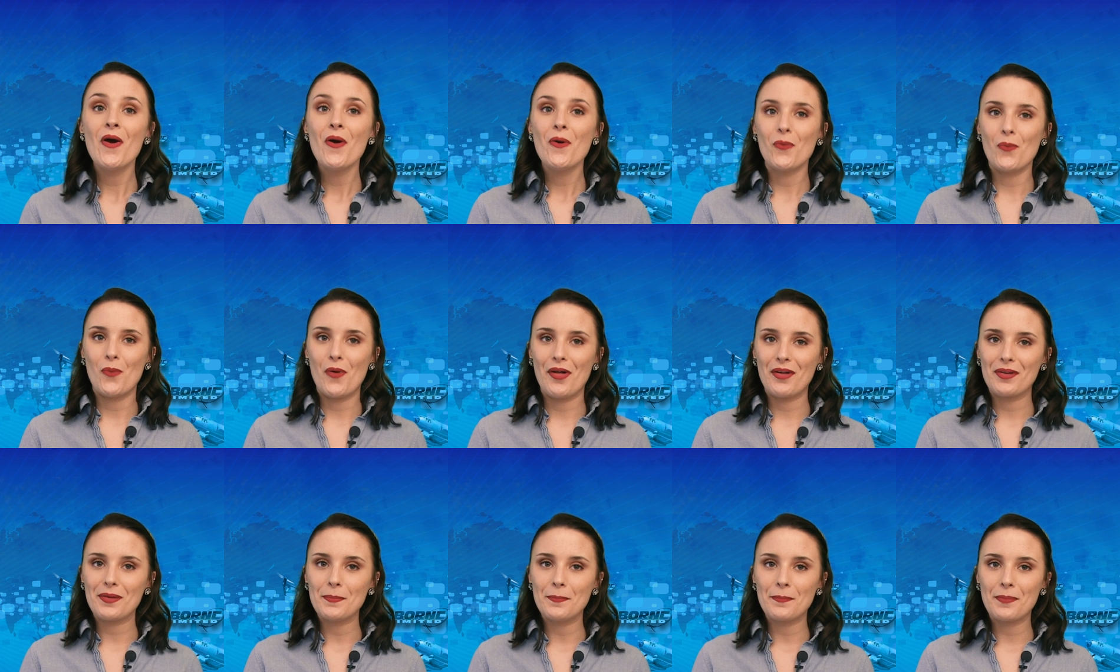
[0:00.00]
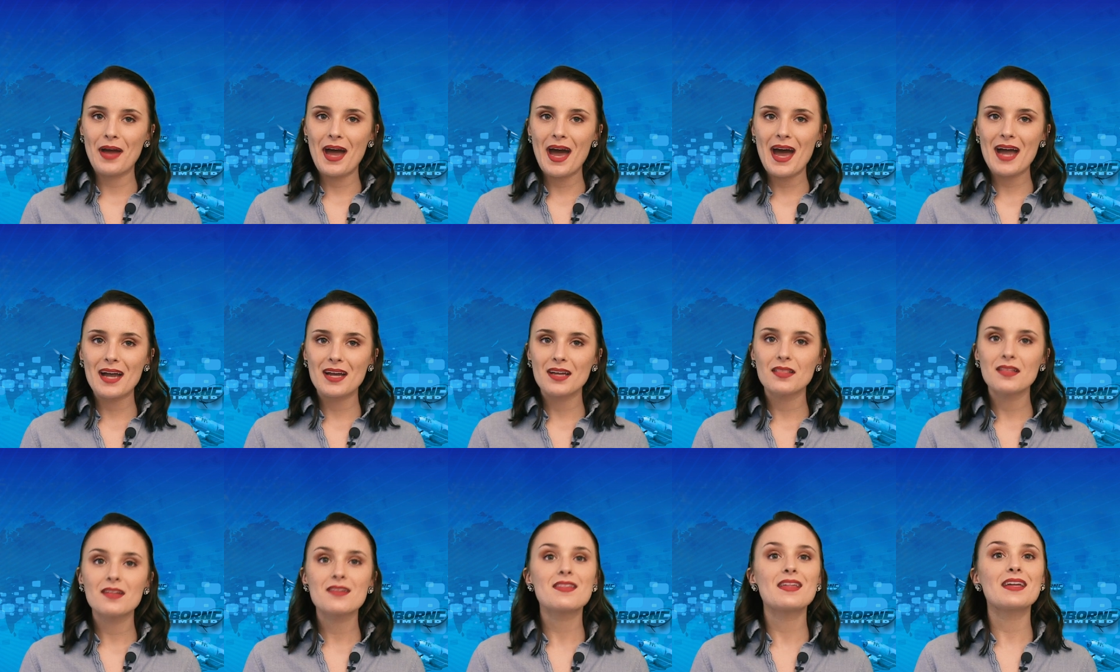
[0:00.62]
Welcome
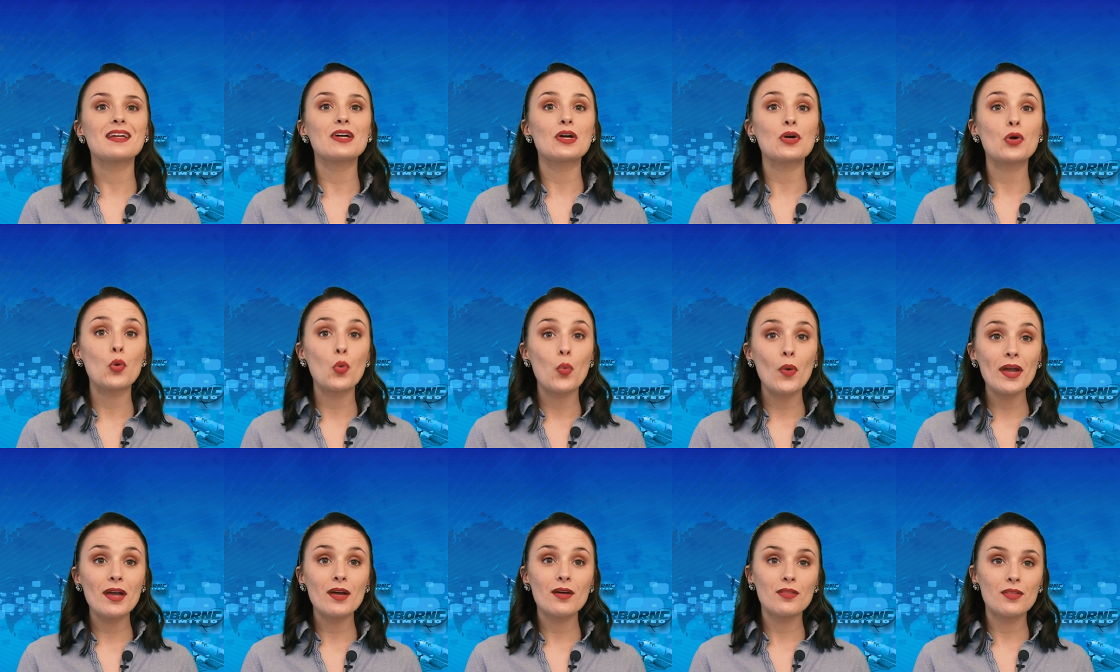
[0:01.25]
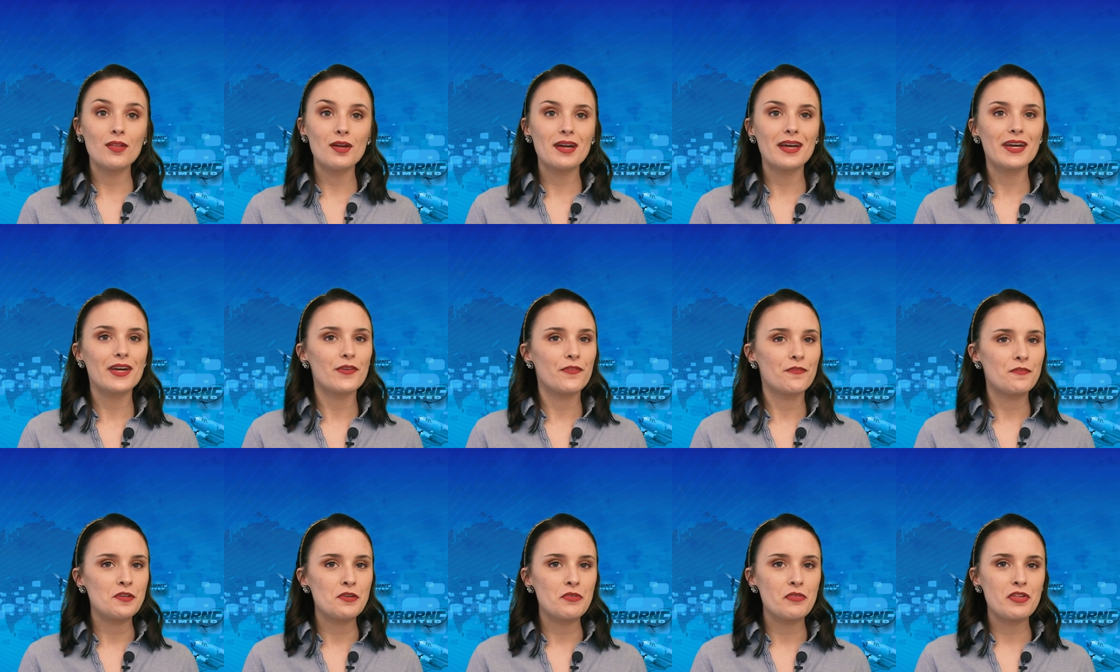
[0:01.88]
back. Let's take a quick look at a
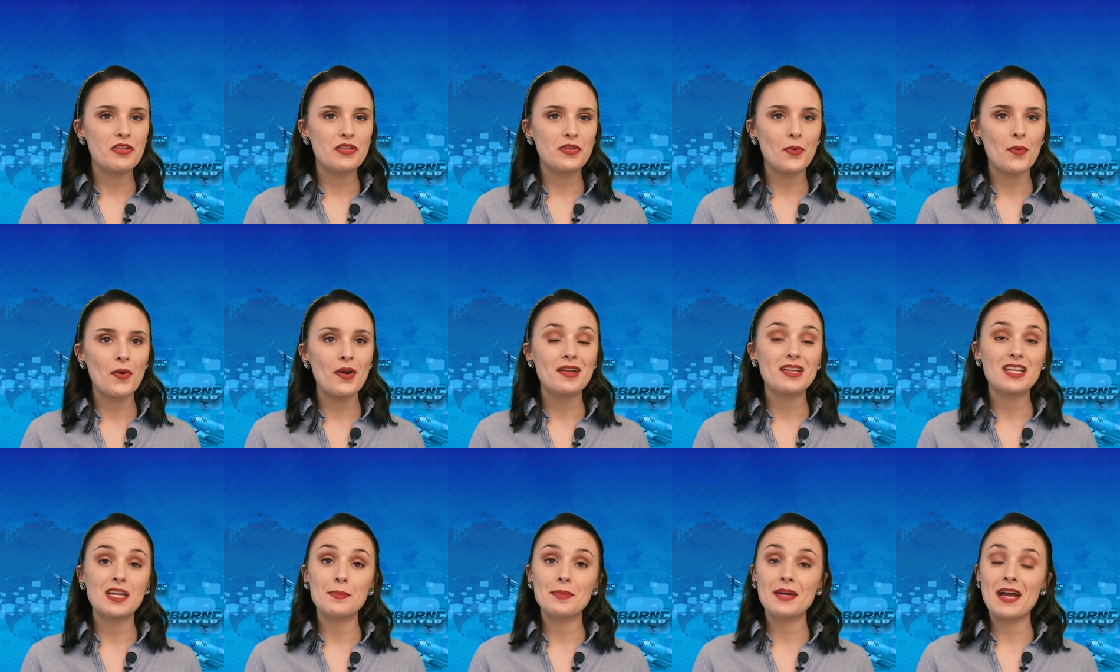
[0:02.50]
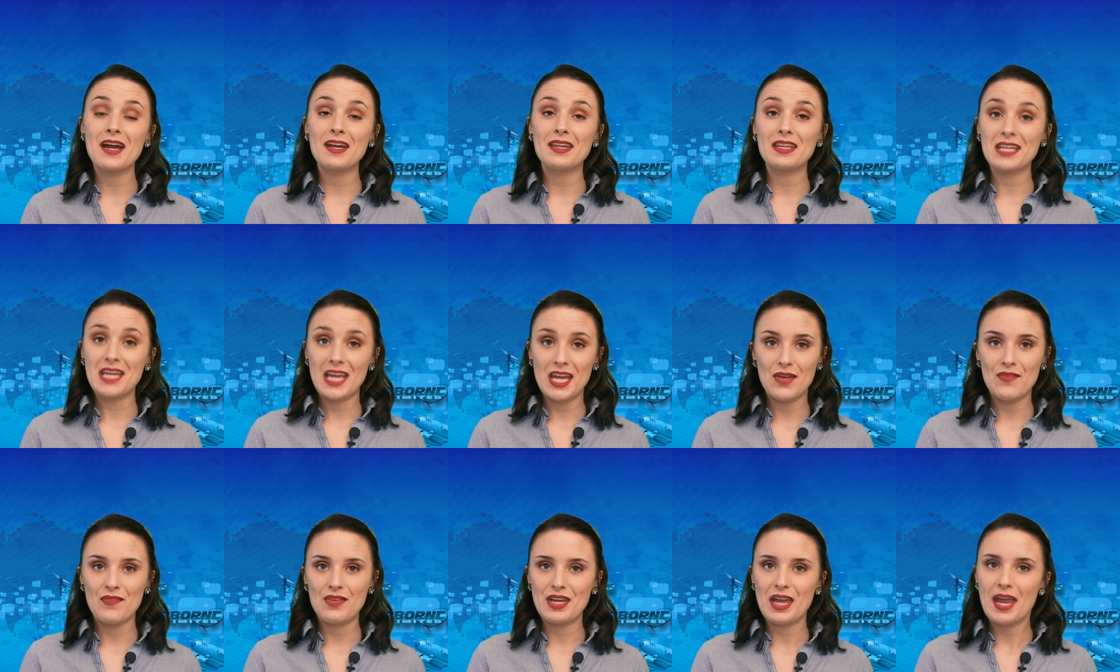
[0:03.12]
few stories coming out of the
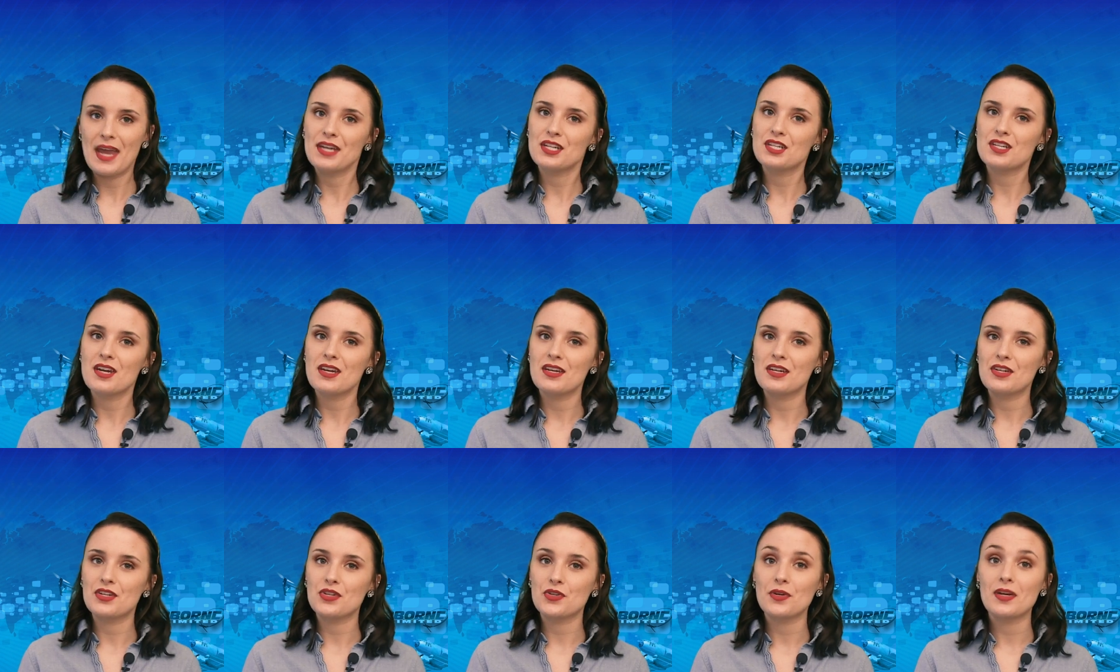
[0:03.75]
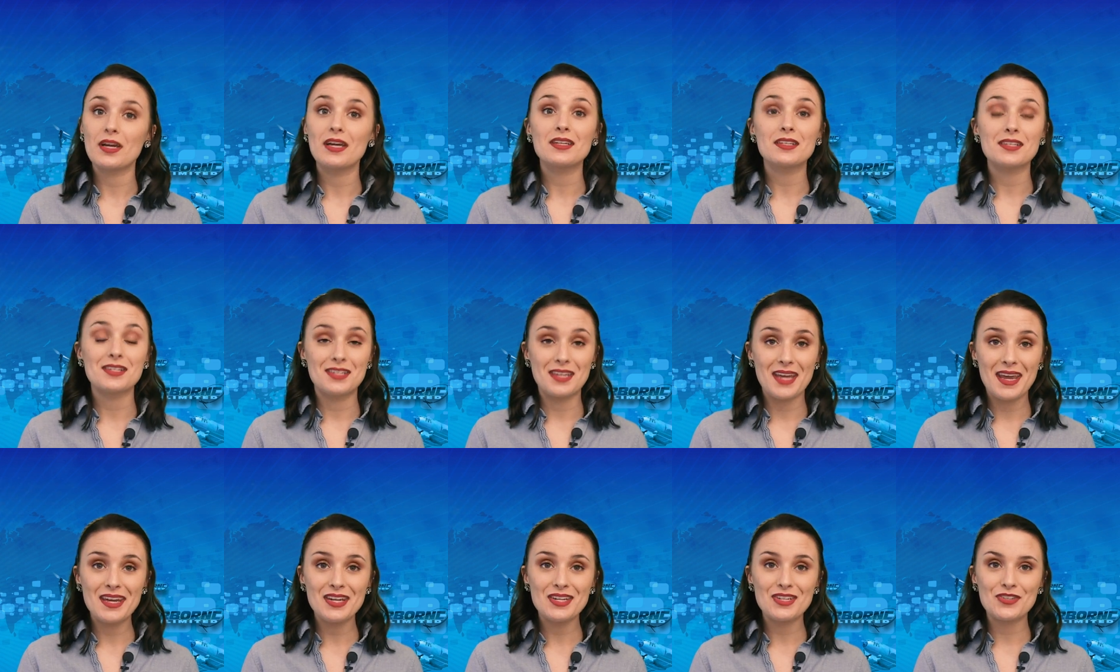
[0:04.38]
aviation industry in
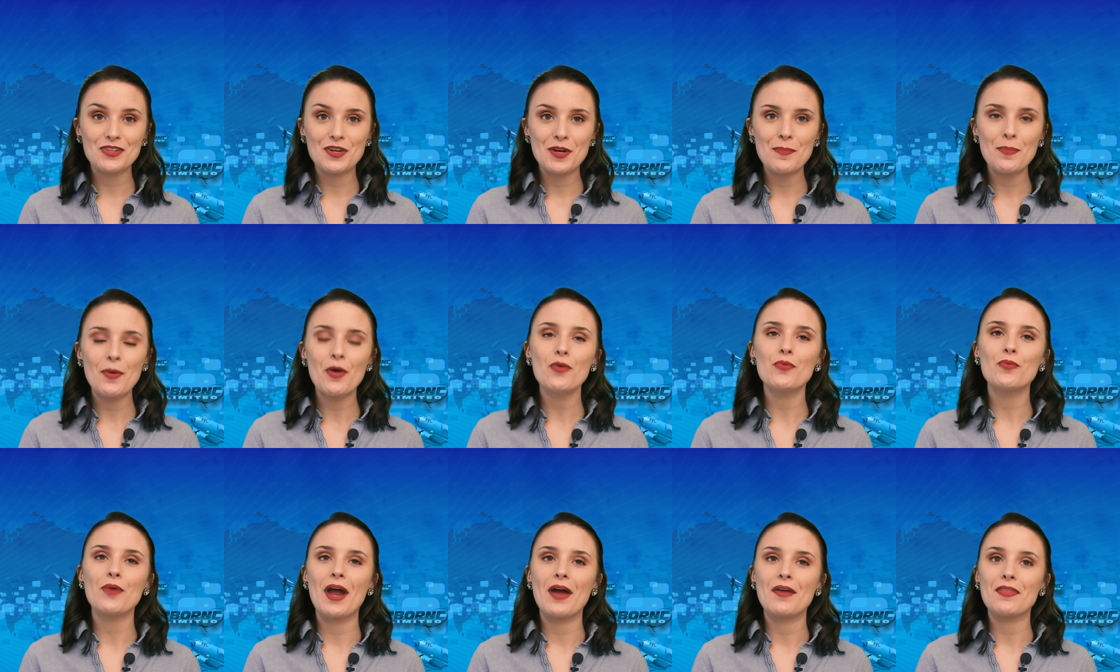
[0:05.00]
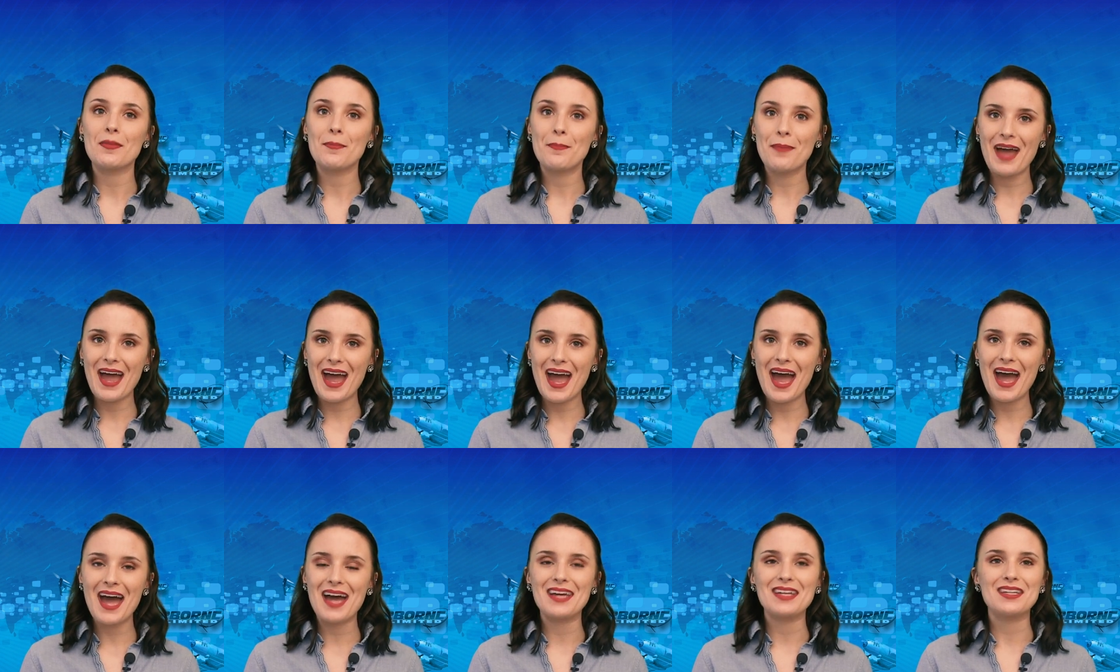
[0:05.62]
today's trip around the
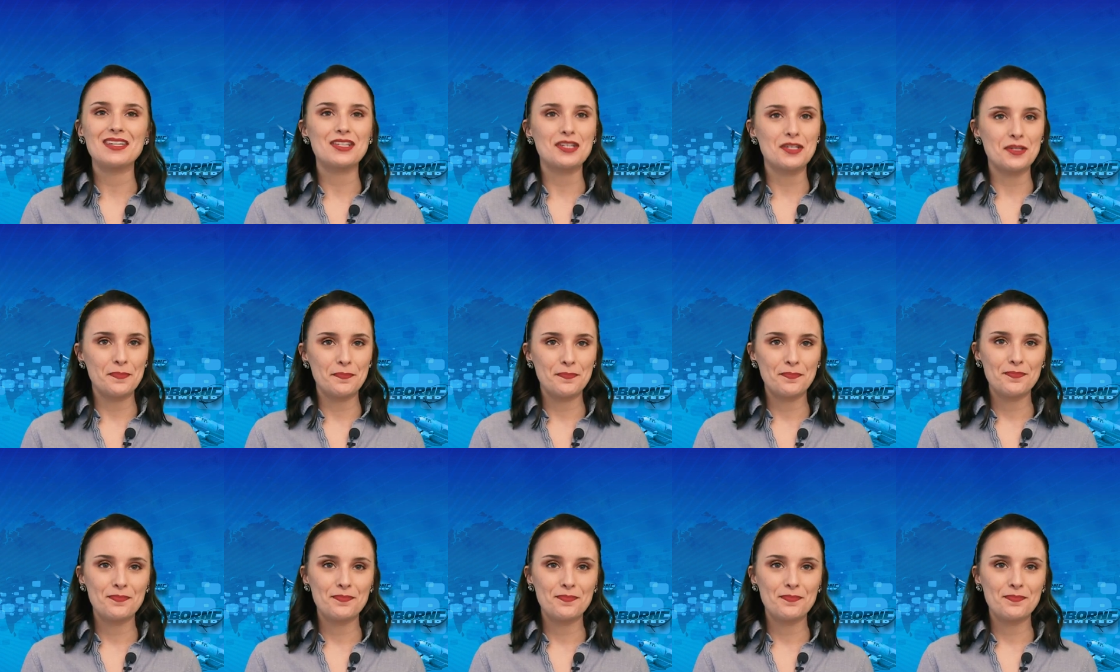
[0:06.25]
patch.